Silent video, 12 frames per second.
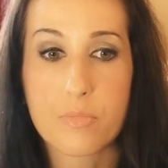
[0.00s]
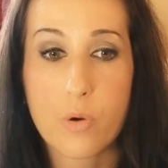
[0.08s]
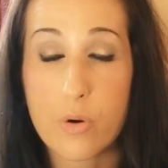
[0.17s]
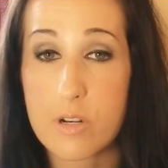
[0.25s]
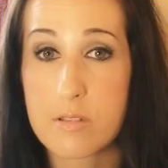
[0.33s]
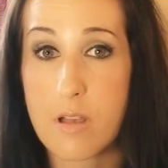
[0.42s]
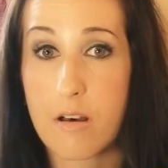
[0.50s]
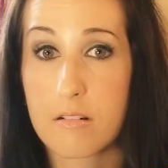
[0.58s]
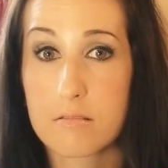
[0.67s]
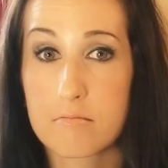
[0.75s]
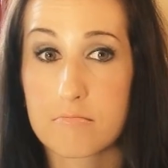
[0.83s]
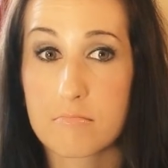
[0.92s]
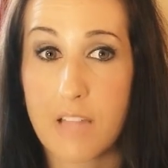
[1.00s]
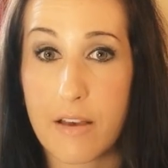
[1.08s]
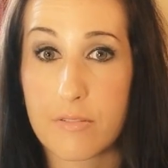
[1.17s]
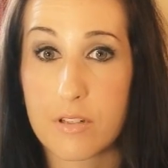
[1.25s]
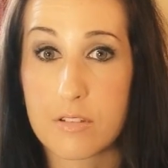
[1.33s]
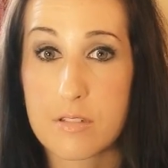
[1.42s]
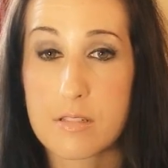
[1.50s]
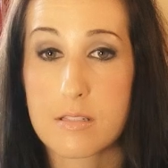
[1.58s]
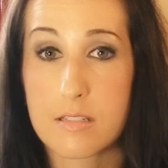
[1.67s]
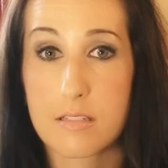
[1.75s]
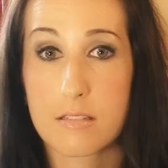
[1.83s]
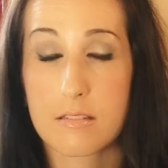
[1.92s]
Cortisol
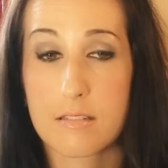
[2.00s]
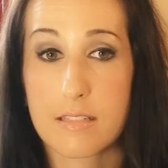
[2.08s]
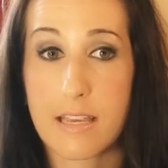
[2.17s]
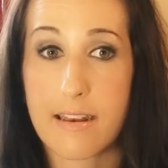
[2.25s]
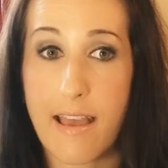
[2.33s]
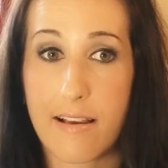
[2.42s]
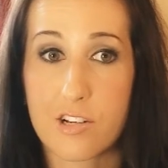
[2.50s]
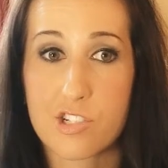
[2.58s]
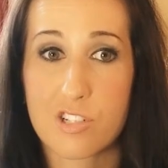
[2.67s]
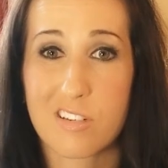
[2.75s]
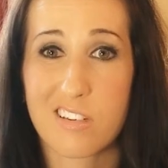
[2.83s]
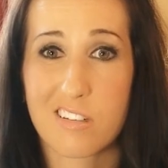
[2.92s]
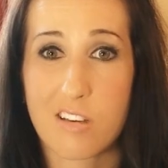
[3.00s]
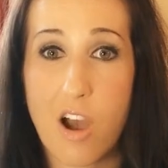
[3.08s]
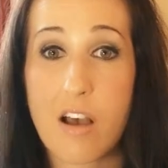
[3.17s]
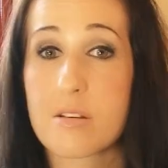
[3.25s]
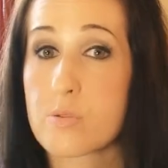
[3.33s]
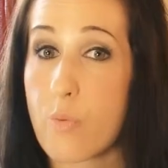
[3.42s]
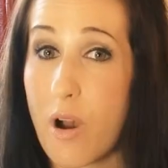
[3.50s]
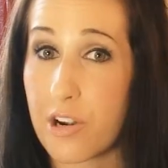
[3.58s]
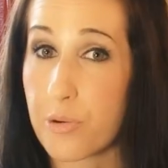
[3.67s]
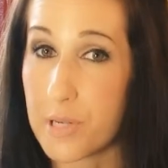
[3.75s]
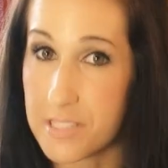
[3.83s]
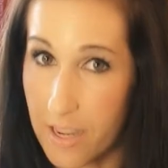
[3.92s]
levels can actually cause
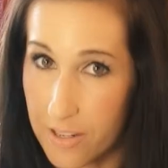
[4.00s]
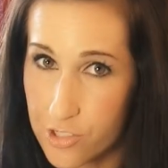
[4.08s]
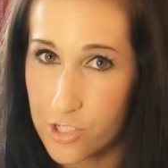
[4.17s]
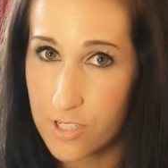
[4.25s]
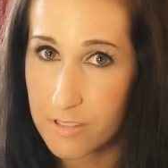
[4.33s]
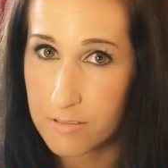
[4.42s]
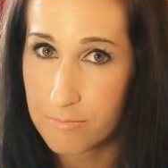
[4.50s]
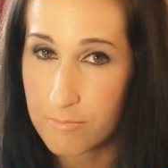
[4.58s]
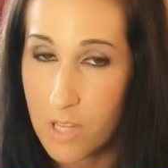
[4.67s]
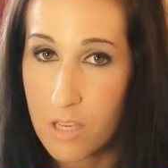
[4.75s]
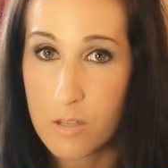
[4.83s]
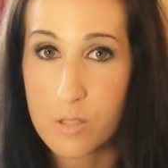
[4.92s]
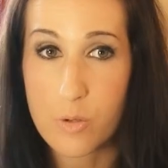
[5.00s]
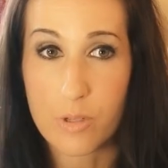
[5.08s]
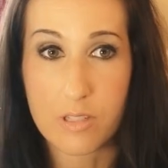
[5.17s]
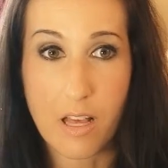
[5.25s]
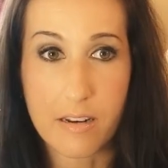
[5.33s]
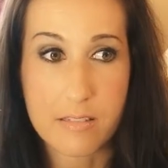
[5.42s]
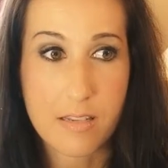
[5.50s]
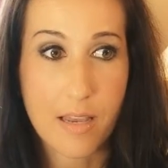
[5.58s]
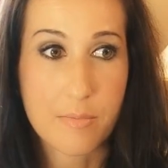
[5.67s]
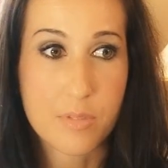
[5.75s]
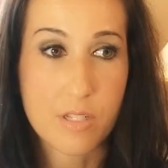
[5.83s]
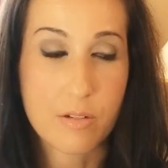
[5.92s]
water retention. So a lot of
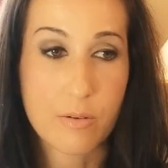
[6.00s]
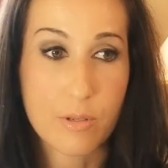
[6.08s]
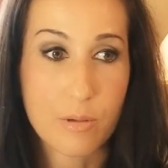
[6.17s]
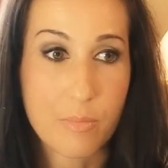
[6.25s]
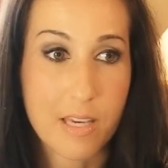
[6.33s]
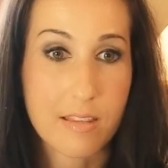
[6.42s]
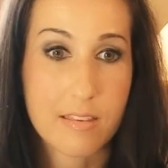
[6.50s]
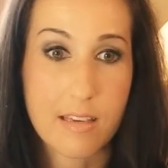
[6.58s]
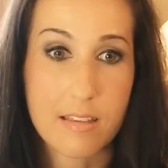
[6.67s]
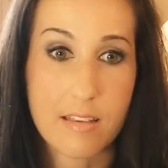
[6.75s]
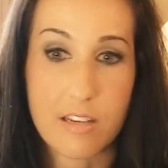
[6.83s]
times, you know, you may think